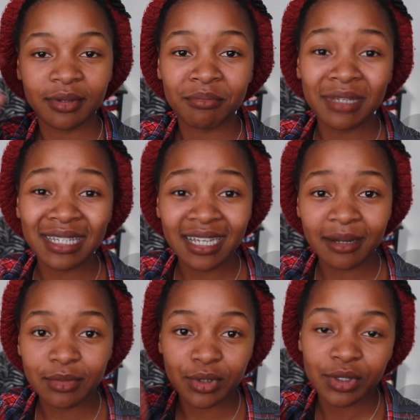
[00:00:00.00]

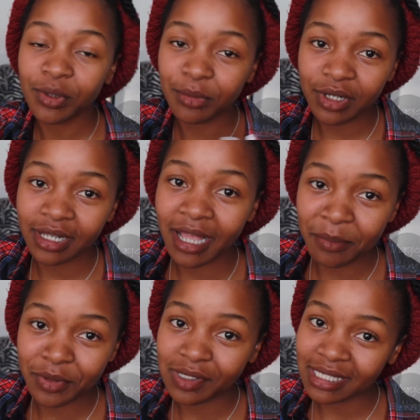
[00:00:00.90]
medium or normal hair
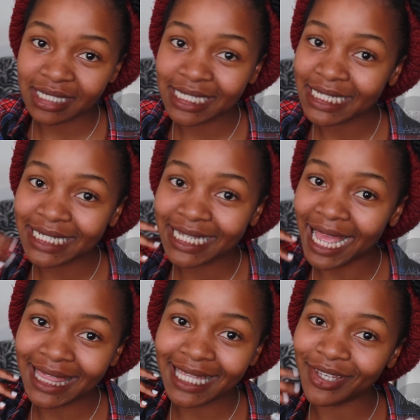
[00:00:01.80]
porosity, really,
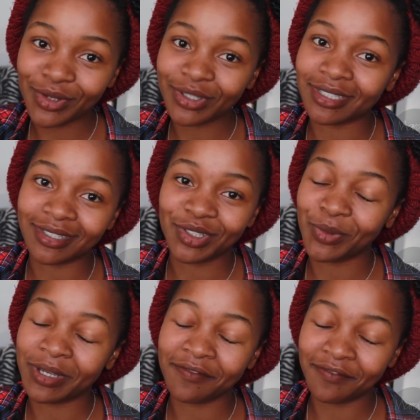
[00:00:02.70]
I think you're just
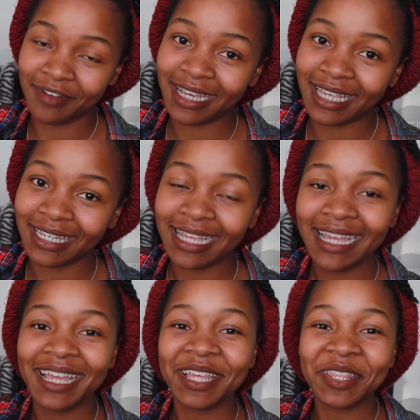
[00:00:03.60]
doing fine.
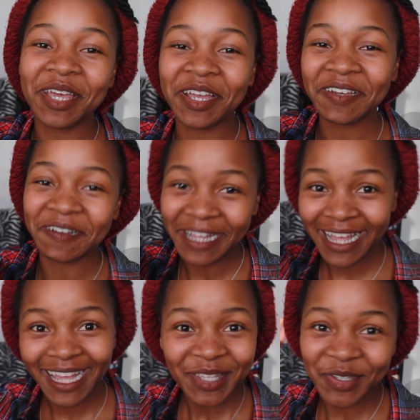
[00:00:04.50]

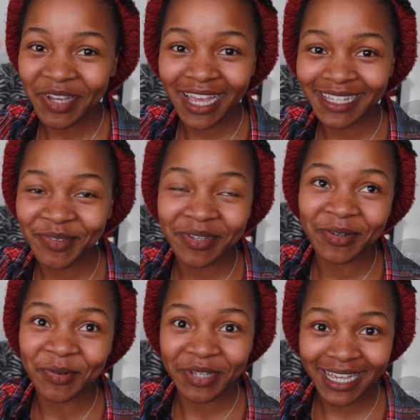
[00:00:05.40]
Your hair is doing
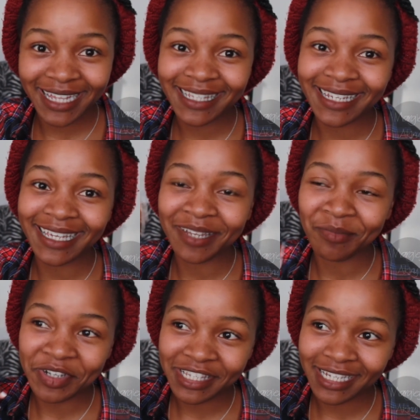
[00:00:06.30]
okay, it's taking in
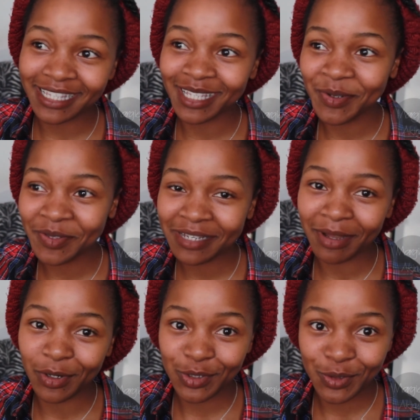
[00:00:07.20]
moisture, it's losing,
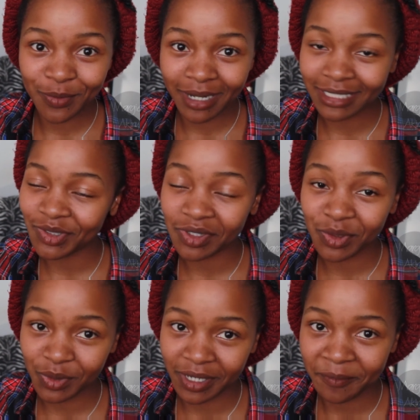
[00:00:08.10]
but not too much, so
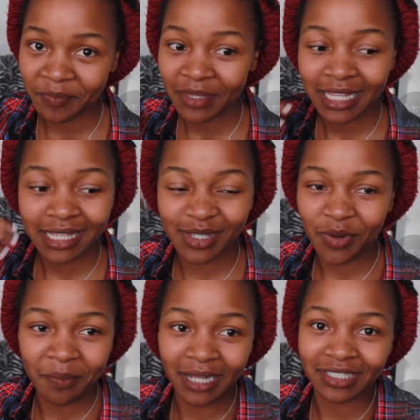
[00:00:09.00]
it's okay. There's
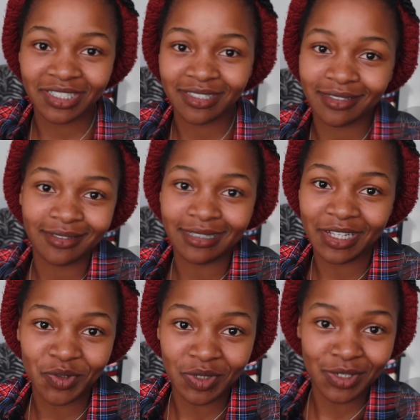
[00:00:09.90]
not much
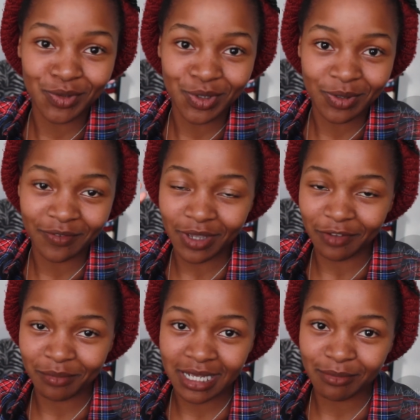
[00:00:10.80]
that you need to do if you have
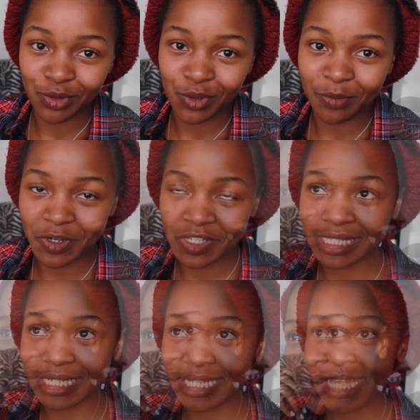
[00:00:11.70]
medium to low
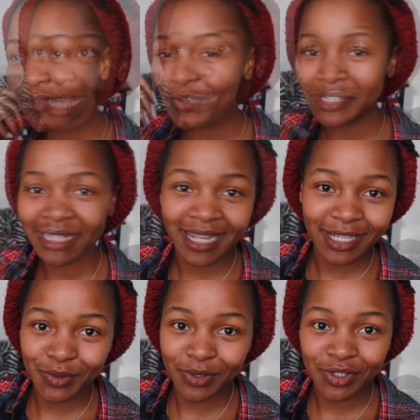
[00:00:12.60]
porosity. Of course, the
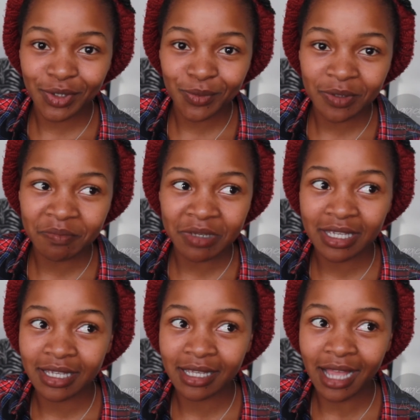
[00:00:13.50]
next question would
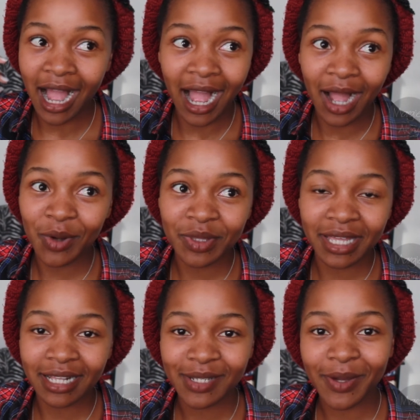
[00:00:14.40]
be, how the
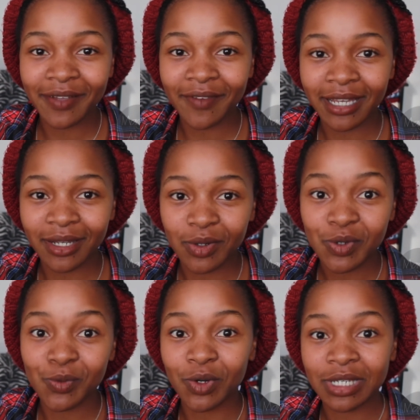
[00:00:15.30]
hell do I find
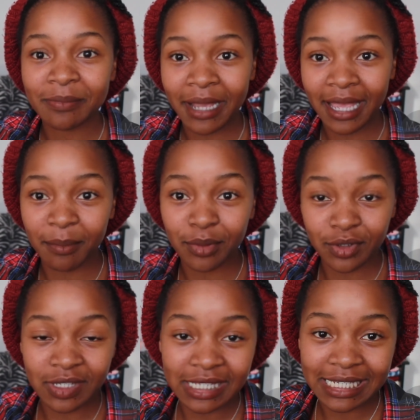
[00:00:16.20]
out what my hair
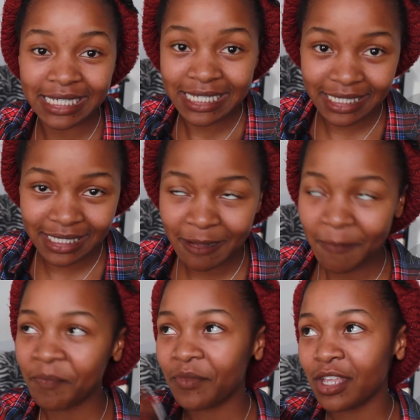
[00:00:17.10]
porosity is?
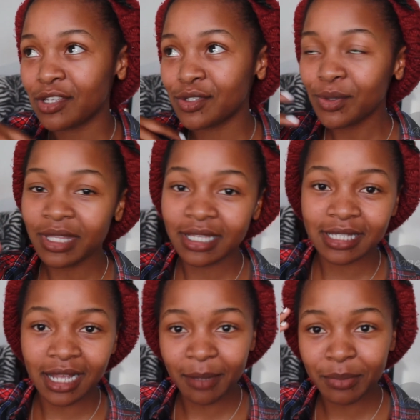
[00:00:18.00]
So there's
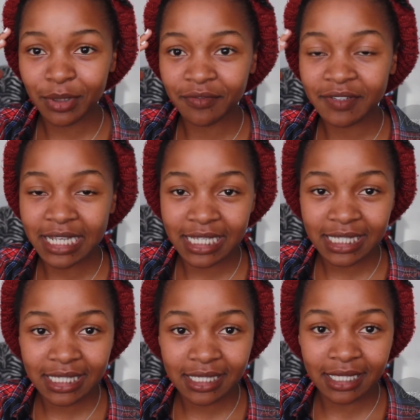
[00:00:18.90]
a couple of
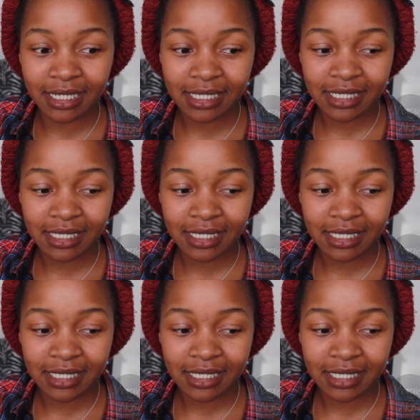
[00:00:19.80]
tests that